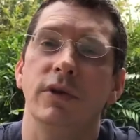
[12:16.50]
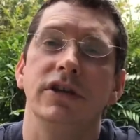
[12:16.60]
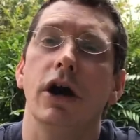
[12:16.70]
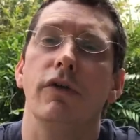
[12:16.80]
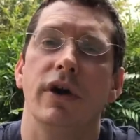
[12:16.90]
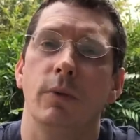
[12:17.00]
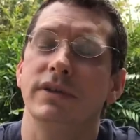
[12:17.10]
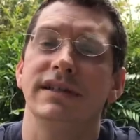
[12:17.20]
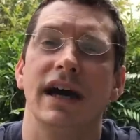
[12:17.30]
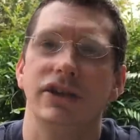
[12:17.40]
go there, I
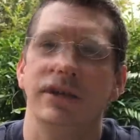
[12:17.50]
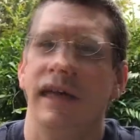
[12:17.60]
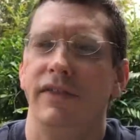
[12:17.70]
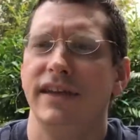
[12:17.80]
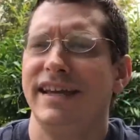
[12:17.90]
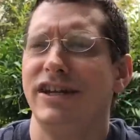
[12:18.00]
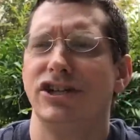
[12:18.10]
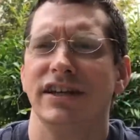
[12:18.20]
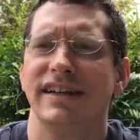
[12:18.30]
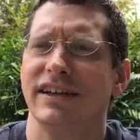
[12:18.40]
wouldn't touch it. And the date
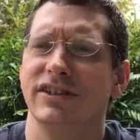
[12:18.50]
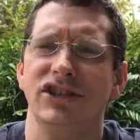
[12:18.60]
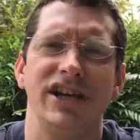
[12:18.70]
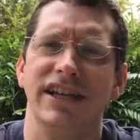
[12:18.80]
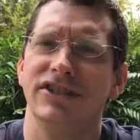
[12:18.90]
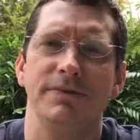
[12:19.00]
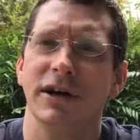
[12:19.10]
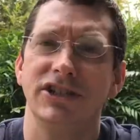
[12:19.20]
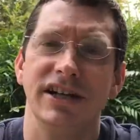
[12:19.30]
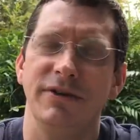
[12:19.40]
just hasn't changed
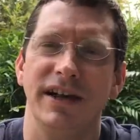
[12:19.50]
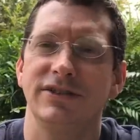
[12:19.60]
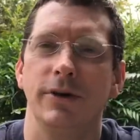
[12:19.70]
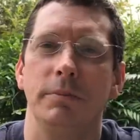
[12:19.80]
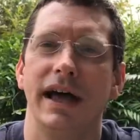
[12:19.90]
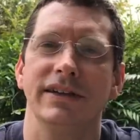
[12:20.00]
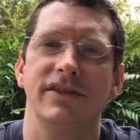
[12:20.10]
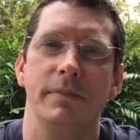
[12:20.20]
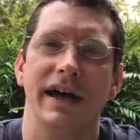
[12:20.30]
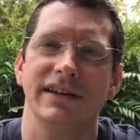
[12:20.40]
much anyway, so a blast
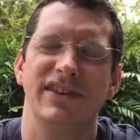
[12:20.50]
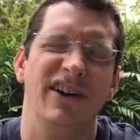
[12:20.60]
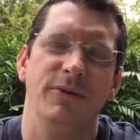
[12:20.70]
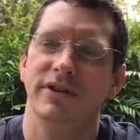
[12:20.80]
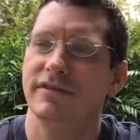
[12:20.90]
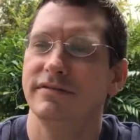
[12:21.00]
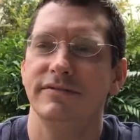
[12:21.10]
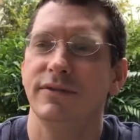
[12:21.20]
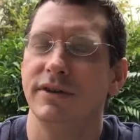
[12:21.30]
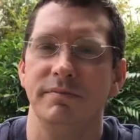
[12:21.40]
of the past there
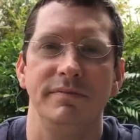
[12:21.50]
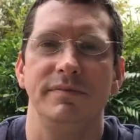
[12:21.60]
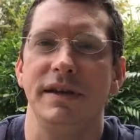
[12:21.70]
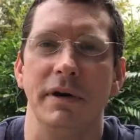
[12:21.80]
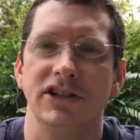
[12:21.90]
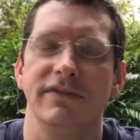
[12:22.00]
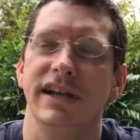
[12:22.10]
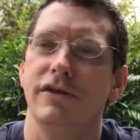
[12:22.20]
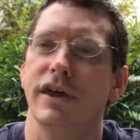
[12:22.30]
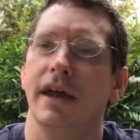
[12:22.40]
wouldn't be much of
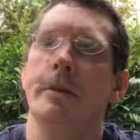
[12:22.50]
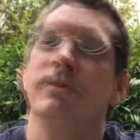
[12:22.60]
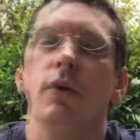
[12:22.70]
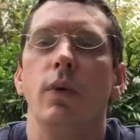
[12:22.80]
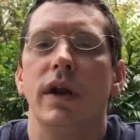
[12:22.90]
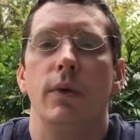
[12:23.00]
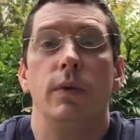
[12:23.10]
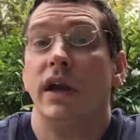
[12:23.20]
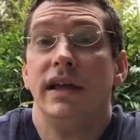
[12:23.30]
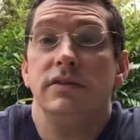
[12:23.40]
anything. So what
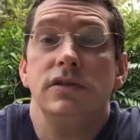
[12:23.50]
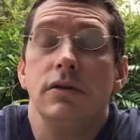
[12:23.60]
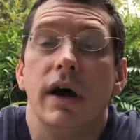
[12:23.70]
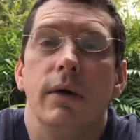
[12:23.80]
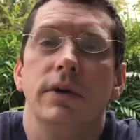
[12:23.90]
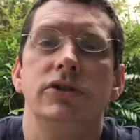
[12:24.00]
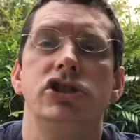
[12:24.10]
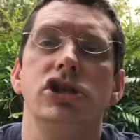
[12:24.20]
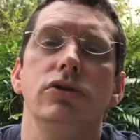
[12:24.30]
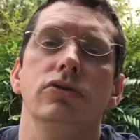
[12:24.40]
would I do? I would
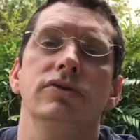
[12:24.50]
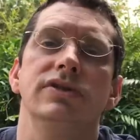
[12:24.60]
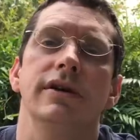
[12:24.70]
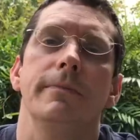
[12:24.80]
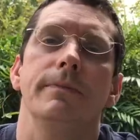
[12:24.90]
choose